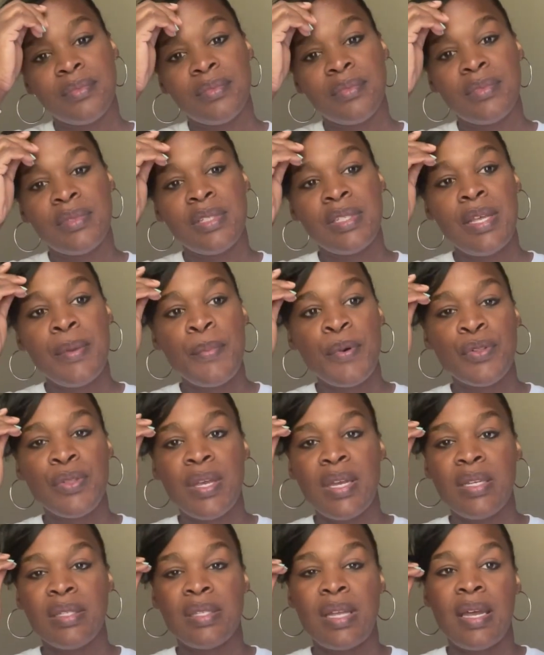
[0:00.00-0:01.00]
simple
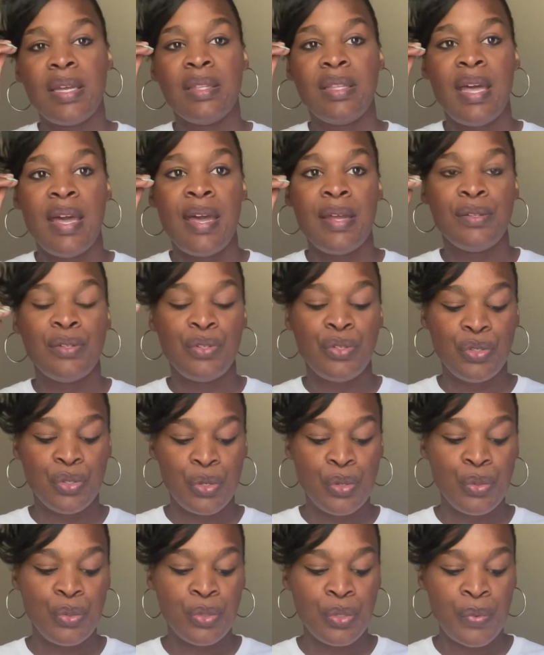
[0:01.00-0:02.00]
things like that to
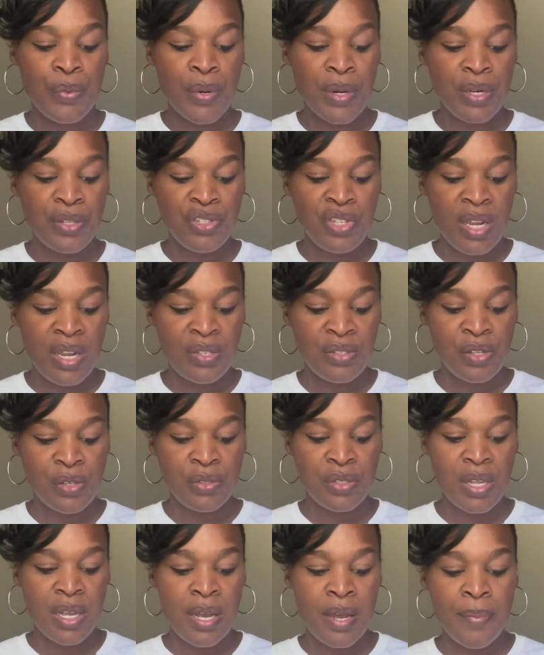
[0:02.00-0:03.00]
school. So we're going to change
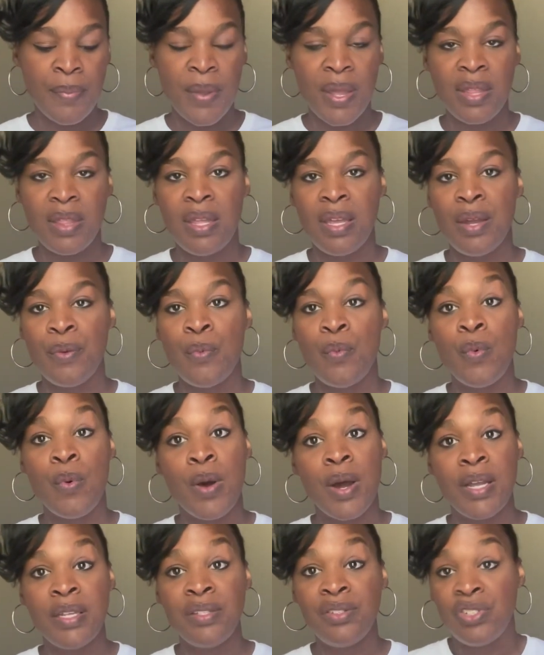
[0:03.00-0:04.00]
those up. And then
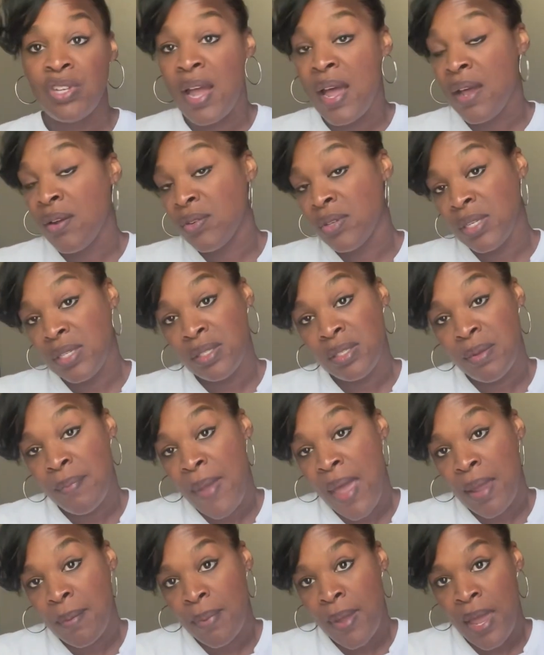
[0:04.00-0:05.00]
one child needs a
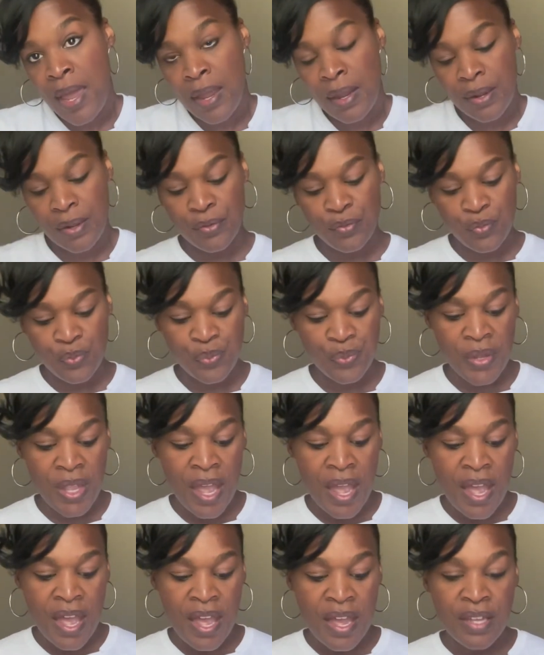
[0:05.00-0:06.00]
backpack.
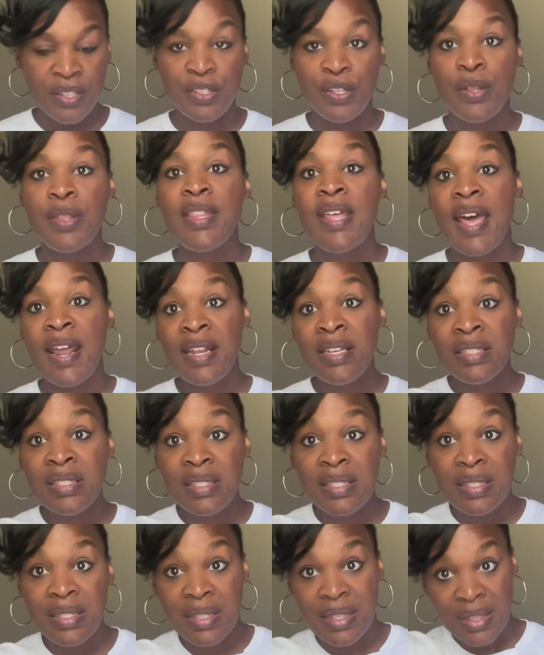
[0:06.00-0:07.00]
So that is
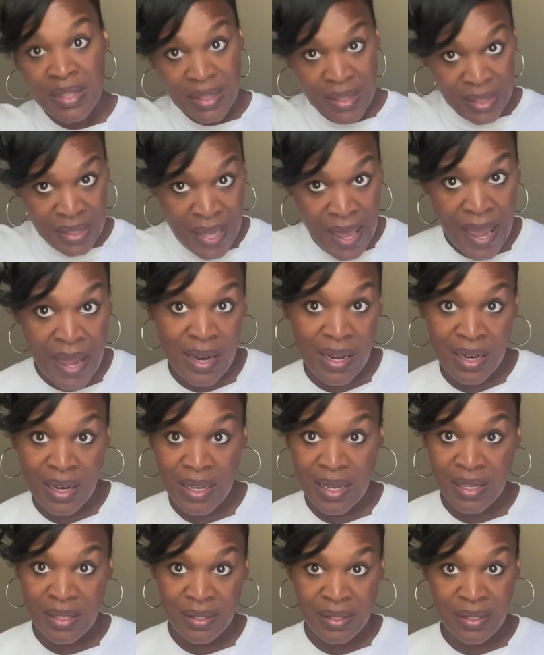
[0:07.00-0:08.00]
that
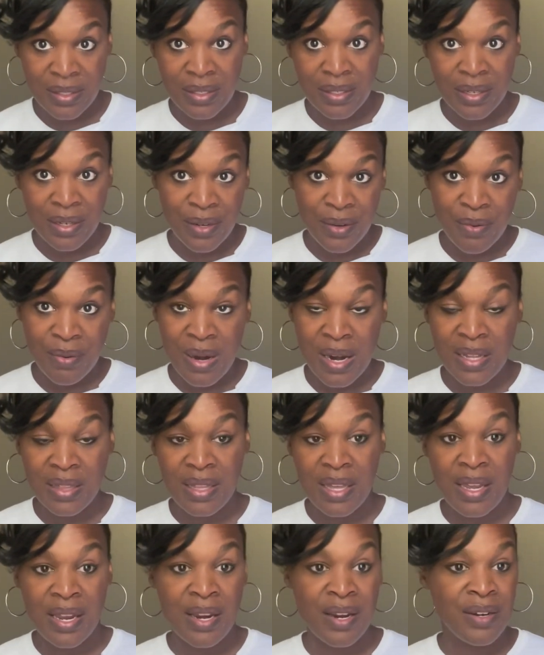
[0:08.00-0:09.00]
list right
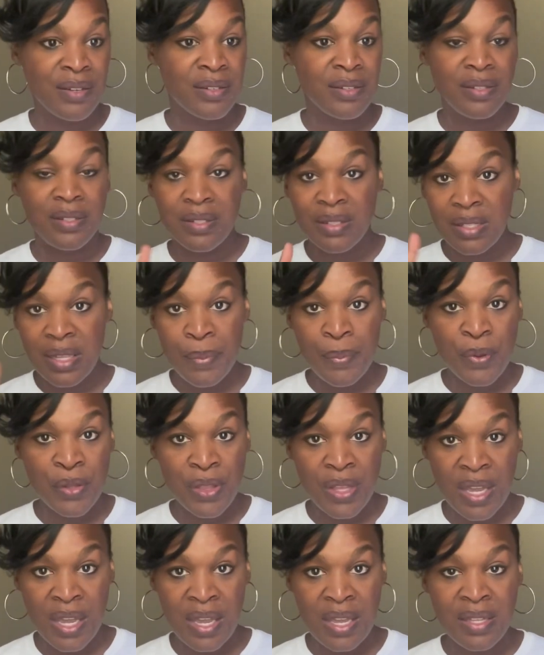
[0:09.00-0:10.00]
there. Simple
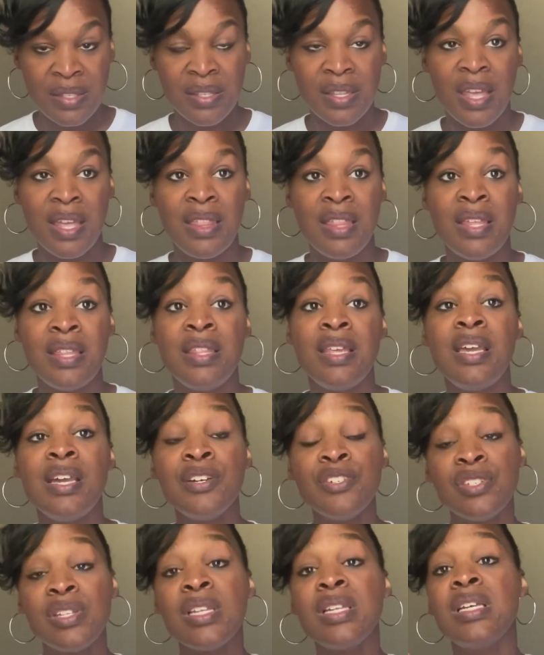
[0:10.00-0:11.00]
things. And then
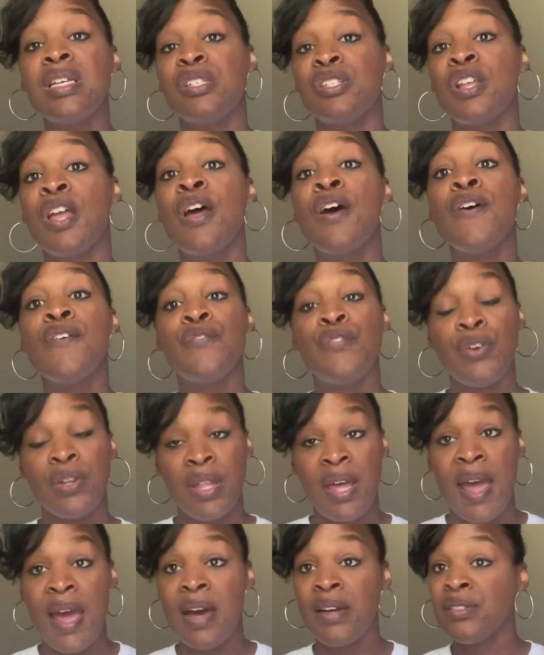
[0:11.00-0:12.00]
here's the list for the
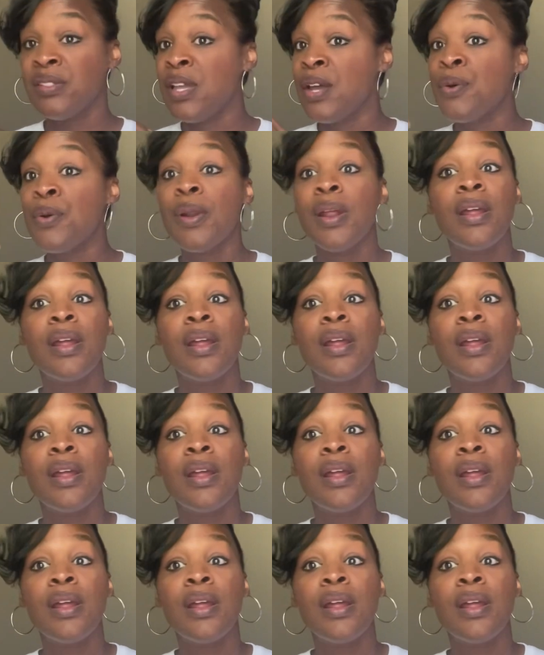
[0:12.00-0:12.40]
house that